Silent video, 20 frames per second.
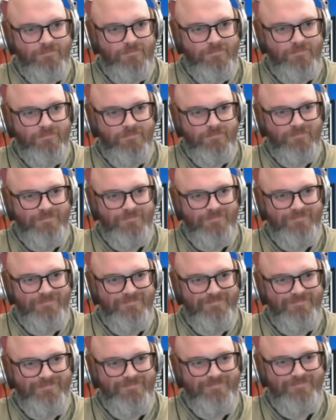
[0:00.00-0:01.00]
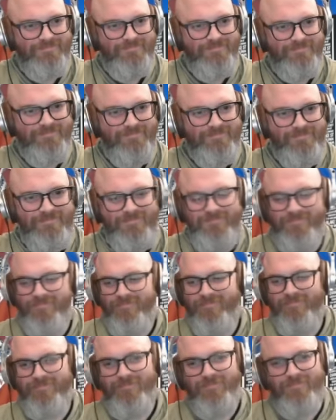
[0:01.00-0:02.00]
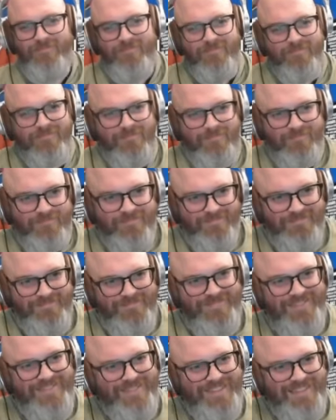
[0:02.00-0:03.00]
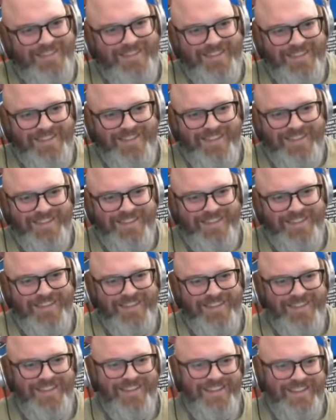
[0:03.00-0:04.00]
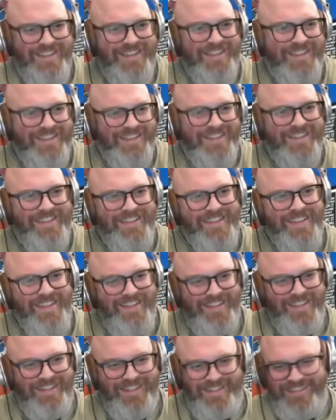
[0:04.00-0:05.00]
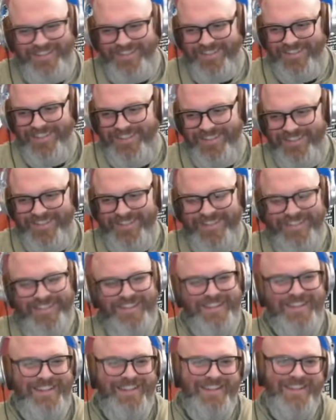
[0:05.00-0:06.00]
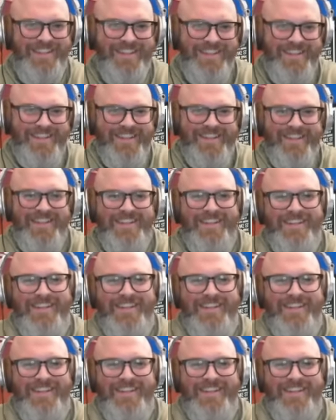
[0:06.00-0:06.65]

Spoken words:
(silent)